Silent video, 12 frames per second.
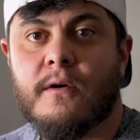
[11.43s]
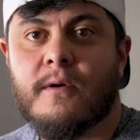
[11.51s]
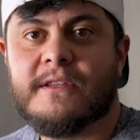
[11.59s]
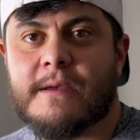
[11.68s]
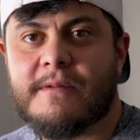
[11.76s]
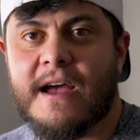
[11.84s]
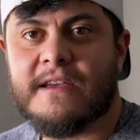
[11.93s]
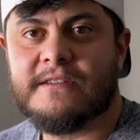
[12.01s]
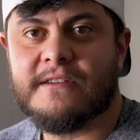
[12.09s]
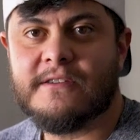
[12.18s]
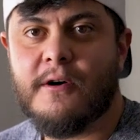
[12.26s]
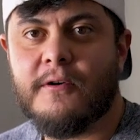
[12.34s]
What's up
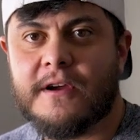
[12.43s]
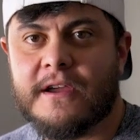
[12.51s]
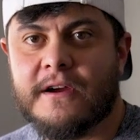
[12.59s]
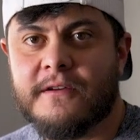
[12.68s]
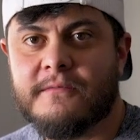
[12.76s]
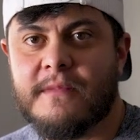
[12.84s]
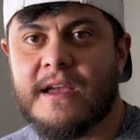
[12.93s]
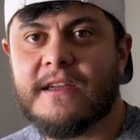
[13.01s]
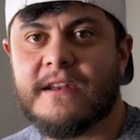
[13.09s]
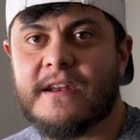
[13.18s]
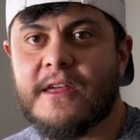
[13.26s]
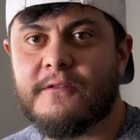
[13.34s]
guys, Cory here,
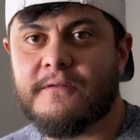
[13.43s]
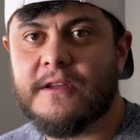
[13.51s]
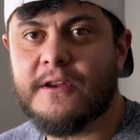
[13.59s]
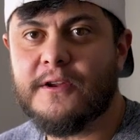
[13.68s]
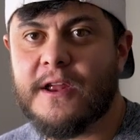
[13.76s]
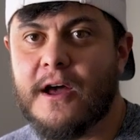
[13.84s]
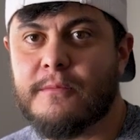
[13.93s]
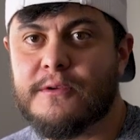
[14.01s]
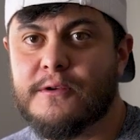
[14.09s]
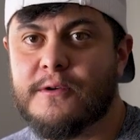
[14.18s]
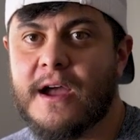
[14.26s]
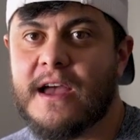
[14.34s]
making another video to help
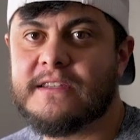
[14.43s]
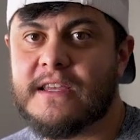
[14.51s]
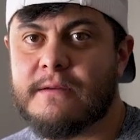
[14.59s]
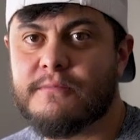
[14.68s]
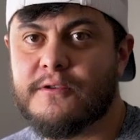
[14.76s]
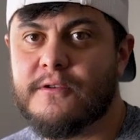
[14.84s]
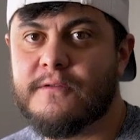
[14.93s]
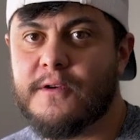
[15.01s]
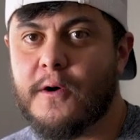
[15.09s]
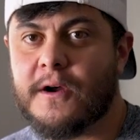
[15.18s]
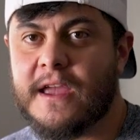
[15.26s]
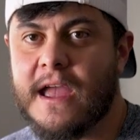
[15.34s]
you guys improve
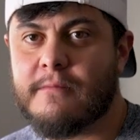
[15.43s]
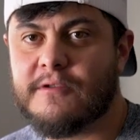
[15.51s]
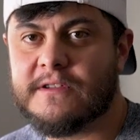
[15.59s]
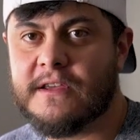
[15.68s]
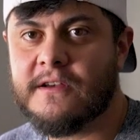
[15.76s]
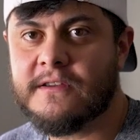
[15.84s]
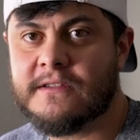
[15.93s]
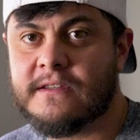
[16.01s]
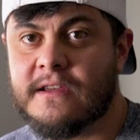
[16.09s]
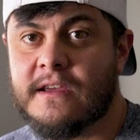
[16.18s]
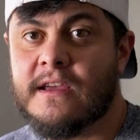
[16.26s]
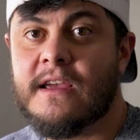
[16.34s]
your camera skills.
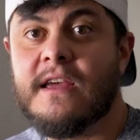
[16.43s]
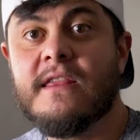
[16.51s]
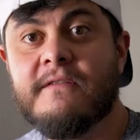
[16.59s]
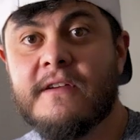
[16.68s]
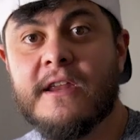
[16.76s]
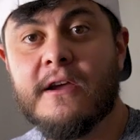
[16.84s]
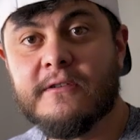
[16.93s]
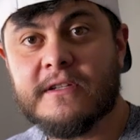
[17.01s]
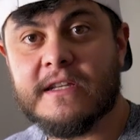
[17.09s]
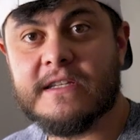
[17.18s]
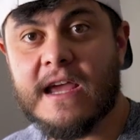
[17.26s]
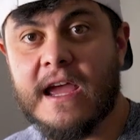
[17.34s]
In the video
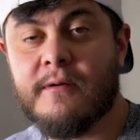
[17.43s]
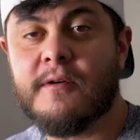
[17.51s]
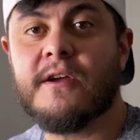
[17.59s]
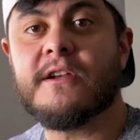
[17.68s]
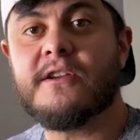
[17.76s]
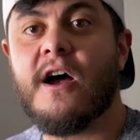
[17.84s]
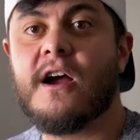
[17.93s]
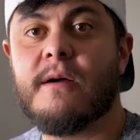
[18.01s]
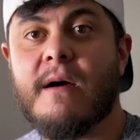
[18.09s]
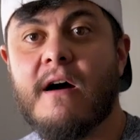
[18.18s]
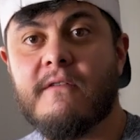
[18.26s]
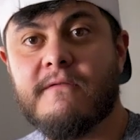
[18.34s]
today, we're going to talk
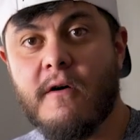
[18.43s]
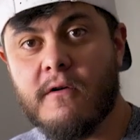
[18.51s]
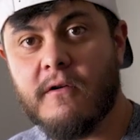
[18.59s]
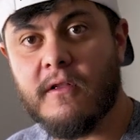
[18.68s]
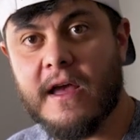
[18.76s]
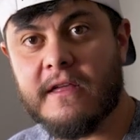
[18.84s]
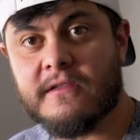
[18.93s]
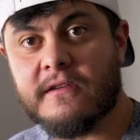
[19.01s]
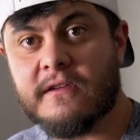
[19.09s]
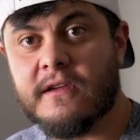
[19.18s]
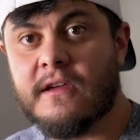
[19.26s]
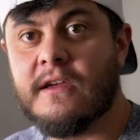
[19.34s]
about focal
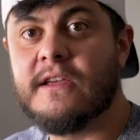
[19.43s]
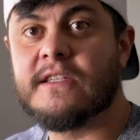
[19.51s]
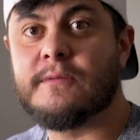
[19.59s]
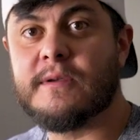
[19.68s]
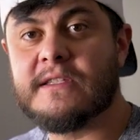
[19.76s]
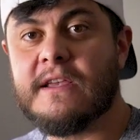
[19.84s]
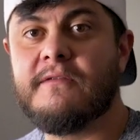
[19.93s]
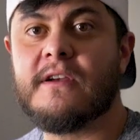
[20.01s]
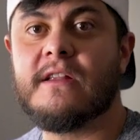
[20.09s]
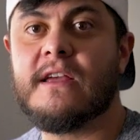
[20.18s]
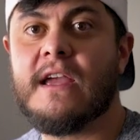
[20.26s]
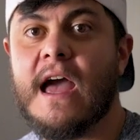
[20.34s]
length,
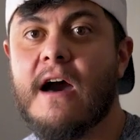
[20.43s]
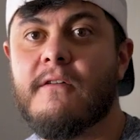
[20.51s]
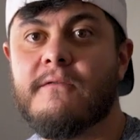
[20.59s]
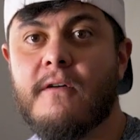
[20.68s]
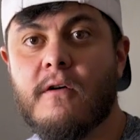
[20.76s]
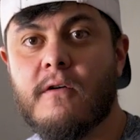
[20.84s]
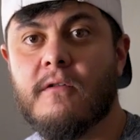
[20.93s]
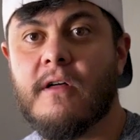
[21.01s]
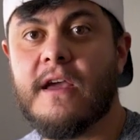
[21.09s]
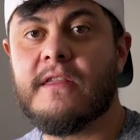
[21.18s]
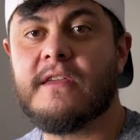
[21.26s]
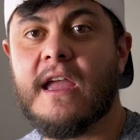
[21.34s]
specifically how focal
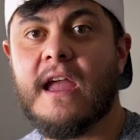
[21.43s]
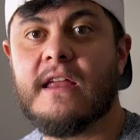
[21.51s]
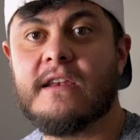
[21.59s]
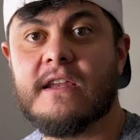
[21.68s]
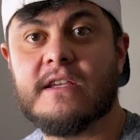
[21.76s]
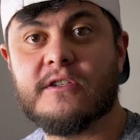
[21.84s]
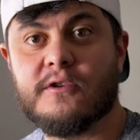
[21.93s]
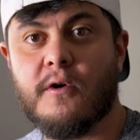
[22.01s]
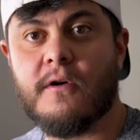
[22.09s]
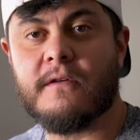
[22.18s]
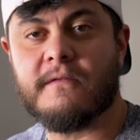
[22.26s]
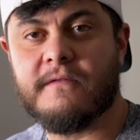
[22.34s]
length can
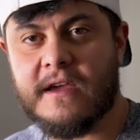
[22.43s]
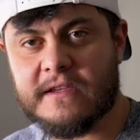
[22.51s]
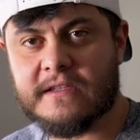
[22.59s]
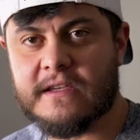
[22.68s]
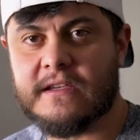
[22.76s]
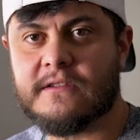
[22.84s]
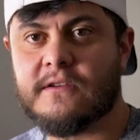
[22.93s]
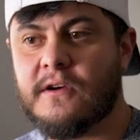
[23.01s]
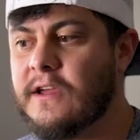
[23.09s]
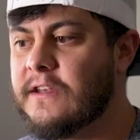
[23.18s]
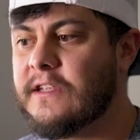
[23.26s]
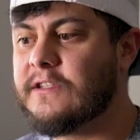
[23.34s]
distort faces,
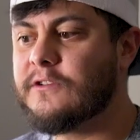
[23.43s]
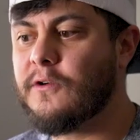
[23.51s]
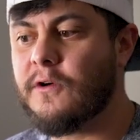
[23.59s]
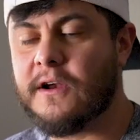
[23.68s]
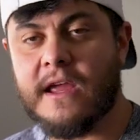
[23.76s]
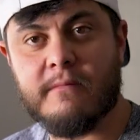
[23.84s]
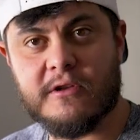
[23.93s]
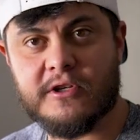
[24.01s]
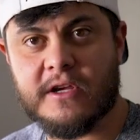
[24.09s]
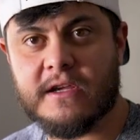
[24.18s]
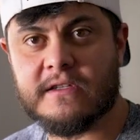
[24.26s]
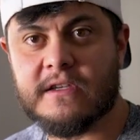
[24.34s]
distort
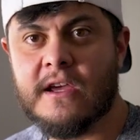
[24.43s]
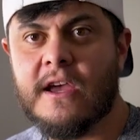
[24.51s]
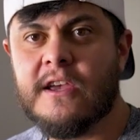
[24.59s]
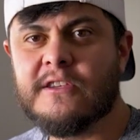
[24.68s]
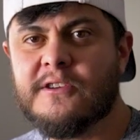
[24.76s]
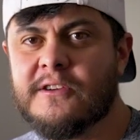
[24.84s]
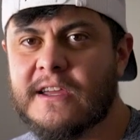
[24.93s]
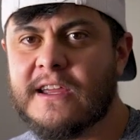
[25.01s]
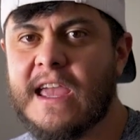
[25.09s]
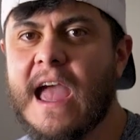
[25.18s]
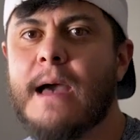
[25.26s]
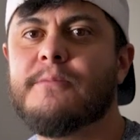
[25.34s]
images, so you can
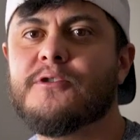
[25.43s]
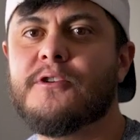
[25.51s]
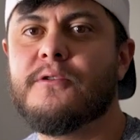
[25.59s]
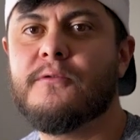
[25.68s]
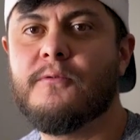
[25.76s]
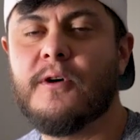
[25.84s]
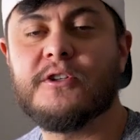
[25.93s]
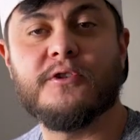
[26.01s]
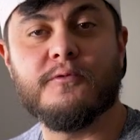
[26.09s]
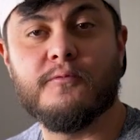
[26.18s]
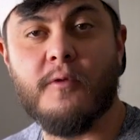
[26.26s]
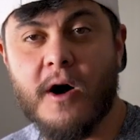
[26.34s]
capture what
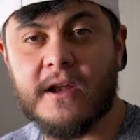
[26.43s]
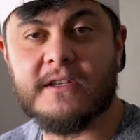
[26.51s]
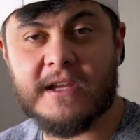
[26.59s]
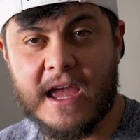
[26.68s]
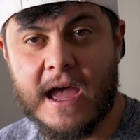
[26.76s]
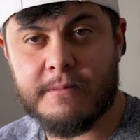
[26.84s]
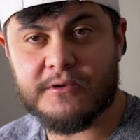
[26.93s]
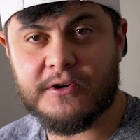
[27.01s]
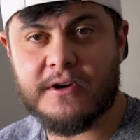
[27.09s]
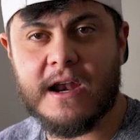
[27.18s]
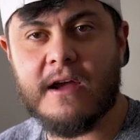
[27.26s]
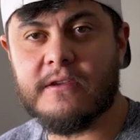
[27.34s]
you want to
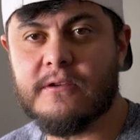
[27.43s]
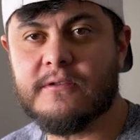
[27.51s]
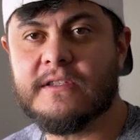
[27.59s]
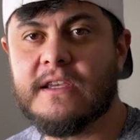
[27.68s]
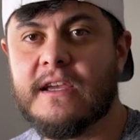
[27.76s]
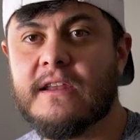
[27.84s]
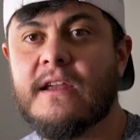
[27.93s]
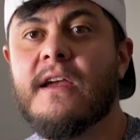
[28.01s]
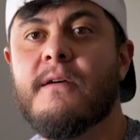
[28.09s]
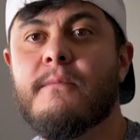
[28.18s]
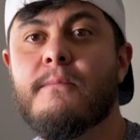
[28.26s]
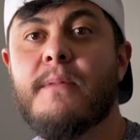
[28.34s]
capture and how you see it
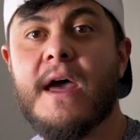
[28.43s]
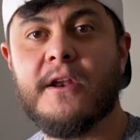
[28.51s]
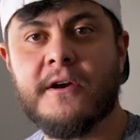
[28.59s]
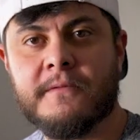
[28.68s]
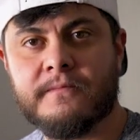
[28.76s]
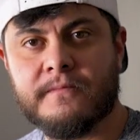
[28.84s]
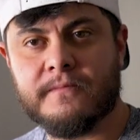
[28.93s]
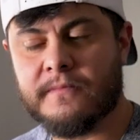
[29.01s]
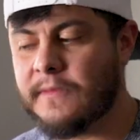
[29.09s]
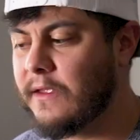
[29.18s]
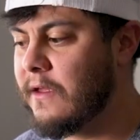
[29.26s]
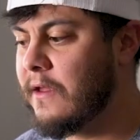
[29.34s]
better.
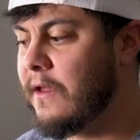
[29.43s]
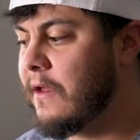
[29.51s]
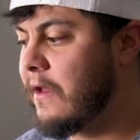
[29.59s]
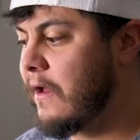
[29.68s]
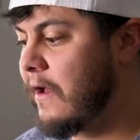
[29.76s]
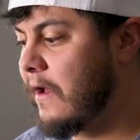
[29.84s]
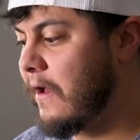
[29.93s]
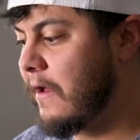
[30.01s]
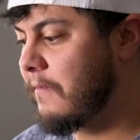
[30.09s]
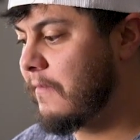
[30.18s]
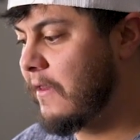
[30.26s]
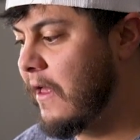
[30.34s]

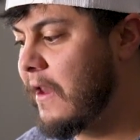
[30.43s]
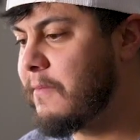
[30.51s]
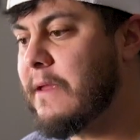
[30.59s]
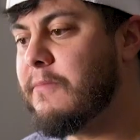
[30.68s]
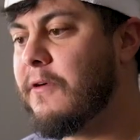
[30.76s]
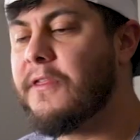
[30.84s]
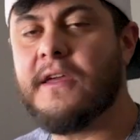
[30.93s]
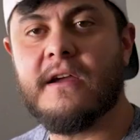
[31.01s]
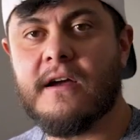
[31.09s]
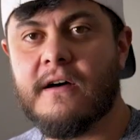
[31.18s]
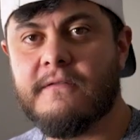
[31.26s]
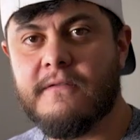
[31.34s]
A lot of people
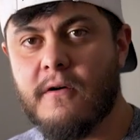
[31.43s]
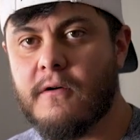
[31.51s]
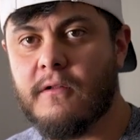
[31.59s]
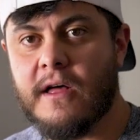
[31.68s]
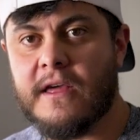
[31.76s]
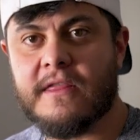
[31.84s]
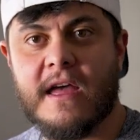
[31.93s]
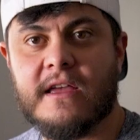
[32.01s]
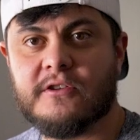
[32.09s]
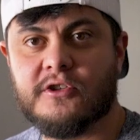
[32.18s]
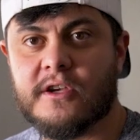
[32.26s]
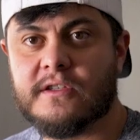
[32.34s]
think of focal length
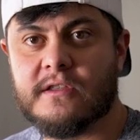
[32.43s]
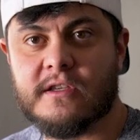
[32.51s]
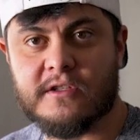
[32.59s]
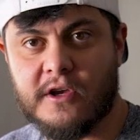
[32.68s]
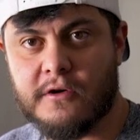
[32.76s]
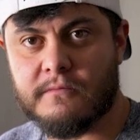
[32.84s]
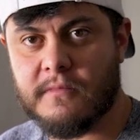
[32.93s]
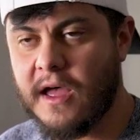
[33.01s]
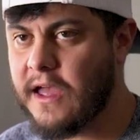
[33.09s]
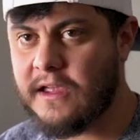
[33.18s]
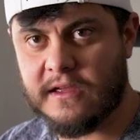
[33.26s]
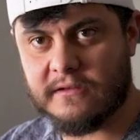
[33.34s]
as just the zoom.
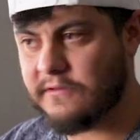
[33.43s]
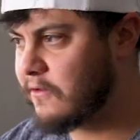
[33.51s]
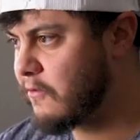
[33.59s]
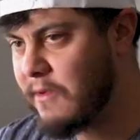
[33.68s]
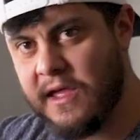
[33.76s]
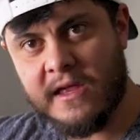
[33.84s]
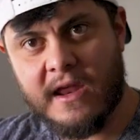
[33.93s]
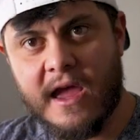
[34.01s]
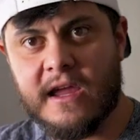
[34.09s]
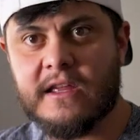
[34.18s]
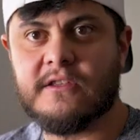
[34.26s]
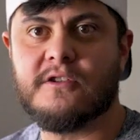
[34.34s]
I can zoom in,
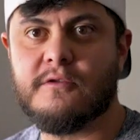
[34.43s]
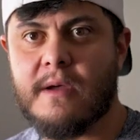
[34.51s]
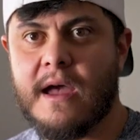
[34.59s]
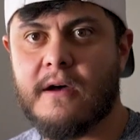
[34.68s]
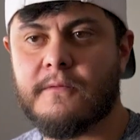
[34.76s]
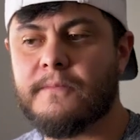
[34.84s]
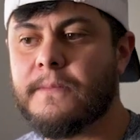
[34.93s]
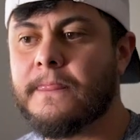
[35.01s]
I can zoom out.